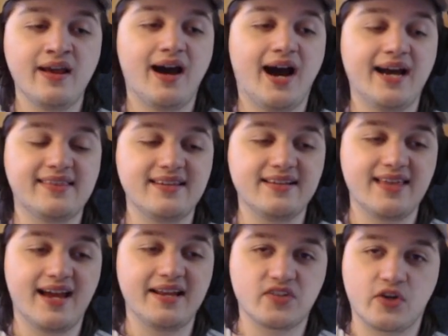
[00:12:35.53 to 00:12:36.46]
I think
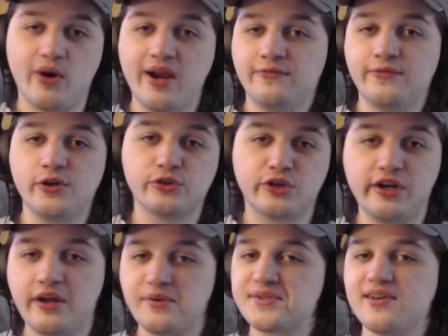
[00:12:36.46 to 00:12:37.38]
that he's a great
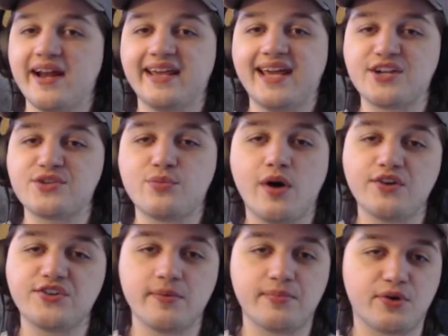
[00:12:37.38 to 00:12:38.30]
fielder, sliding, catch, and wall
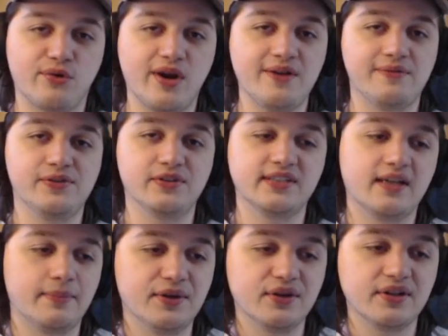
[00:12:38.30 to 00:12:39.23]
jump, great fielding
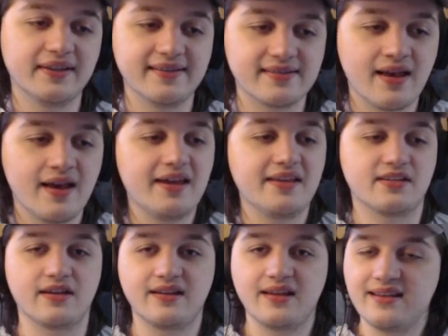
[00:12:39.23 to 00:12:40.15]
abilities. He's
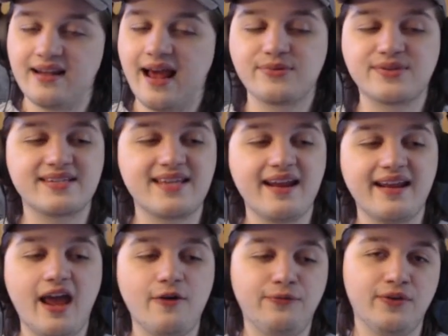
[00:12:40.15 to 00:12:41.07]
an
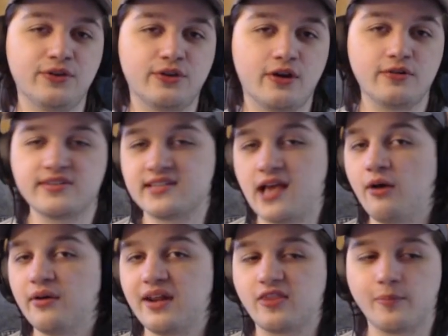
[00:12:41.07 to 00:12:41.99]
outstanding outfielder,
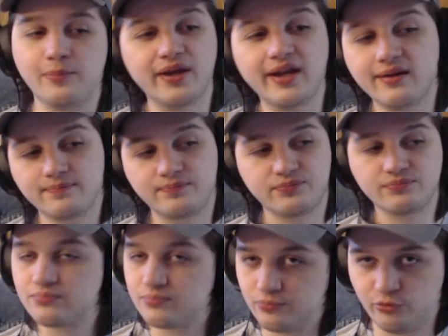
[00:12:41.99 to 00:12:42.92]
solid at the plate,
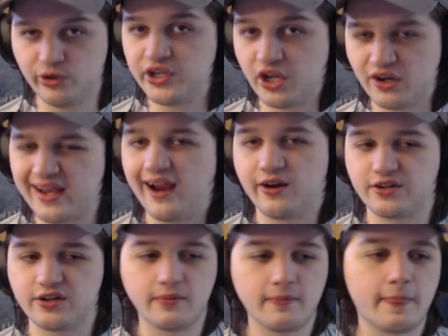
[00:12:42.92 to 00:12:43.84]
really good
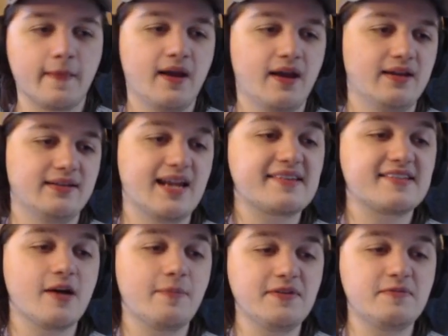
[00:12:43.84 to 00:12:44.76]
character. Next
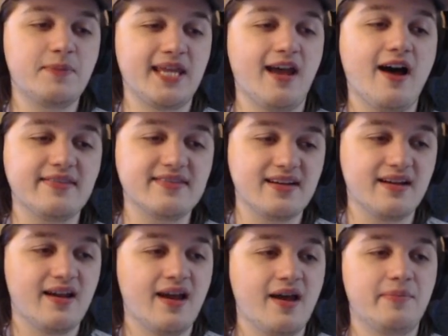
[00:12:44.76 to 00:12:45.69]
up is Pianta.